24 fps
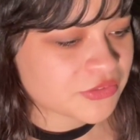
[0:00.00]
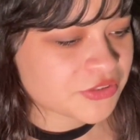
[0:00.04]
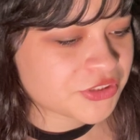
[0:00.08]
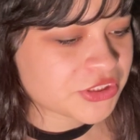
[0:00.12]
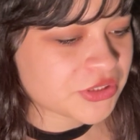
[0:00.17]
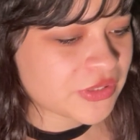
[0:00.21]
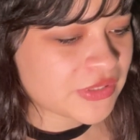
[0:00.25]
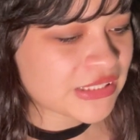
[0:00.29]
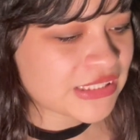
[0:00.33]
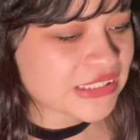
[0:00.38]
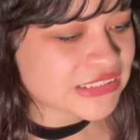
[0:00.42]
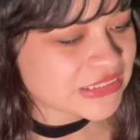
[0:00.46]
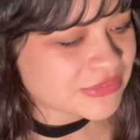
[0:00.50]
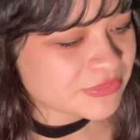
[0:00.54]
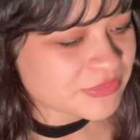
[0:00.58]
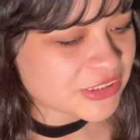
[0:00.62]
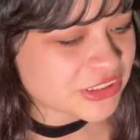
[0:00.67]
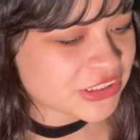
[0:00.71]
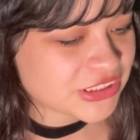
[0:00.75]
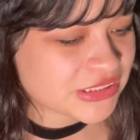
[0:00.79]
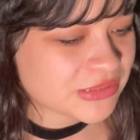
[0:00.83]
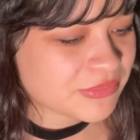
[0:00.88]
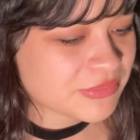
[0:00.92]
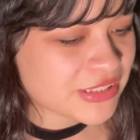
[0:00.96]
Show her as
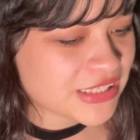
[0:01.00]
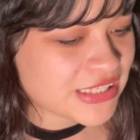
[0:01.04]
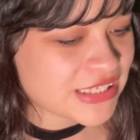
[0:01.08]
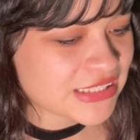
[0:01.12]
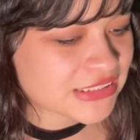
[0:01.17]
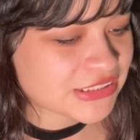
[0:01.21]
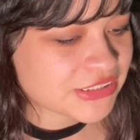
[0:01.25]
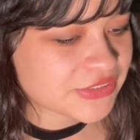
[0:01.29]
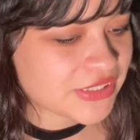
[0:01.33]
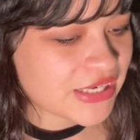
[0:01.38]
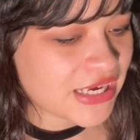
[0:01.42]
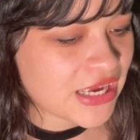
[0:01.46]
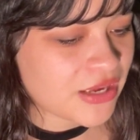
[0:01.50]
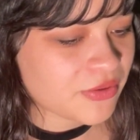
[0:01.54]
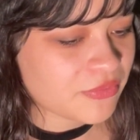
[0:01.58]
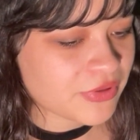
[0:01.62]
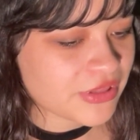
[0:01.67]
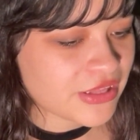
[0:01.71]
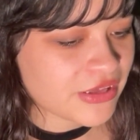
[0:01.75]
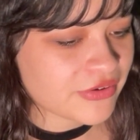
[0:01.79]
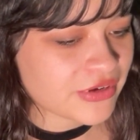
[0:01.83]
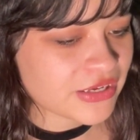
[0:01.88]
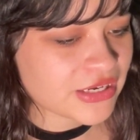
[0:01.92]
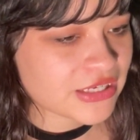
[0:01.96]
much sympathy as you can
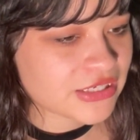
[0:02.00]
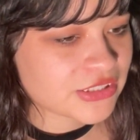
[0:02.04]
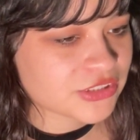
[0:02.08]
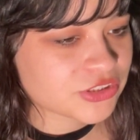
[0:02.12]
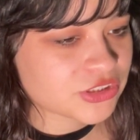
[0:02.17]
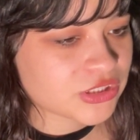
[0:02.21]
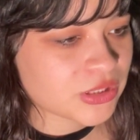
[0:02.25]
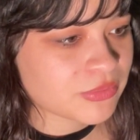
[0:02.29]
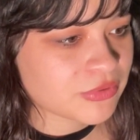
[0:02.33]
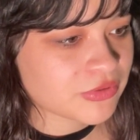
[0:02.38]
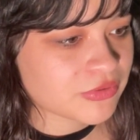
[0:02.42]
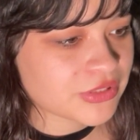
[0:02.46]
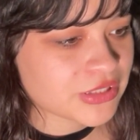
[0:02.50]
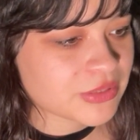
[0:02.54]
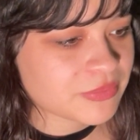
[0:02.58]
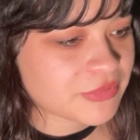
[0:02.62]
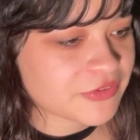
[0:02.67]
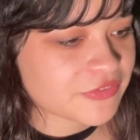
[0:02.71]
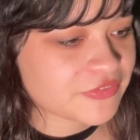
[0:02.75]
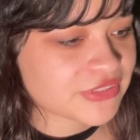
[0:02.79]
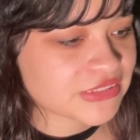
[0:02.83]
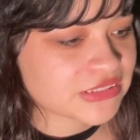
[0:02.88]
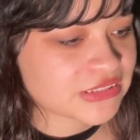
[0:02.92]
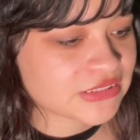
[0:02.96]
without getting in trouble with the
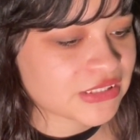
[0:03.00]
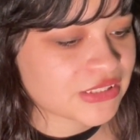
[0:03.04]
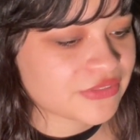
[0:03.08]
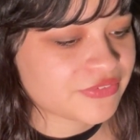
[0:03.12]
professor,